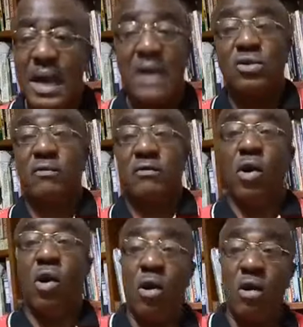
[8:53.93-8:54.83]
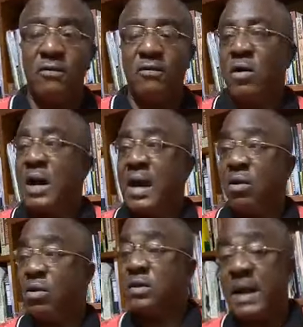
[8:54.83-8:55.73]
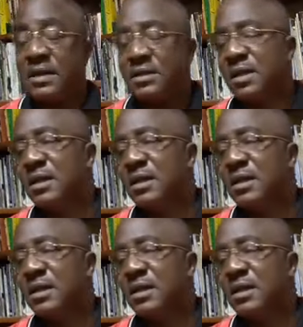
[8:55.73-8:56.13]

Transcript: out of love for her husband,